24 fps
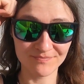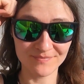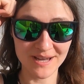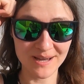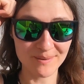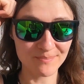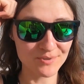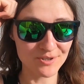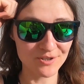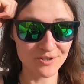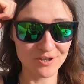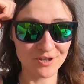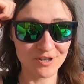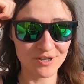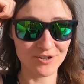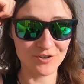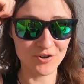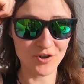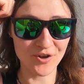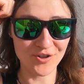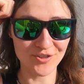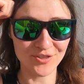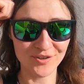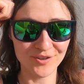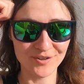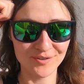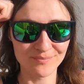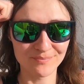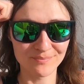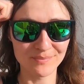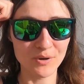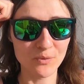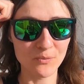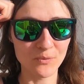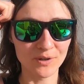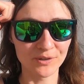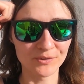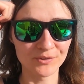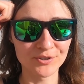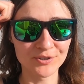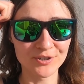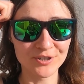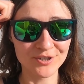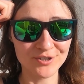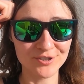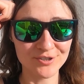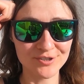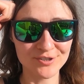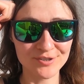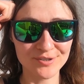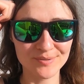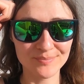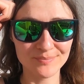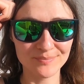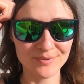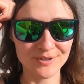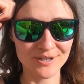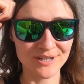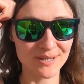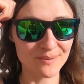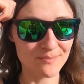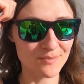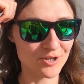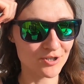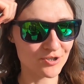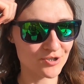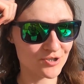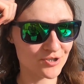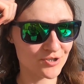absolutely nothing but wilderness, pretty much.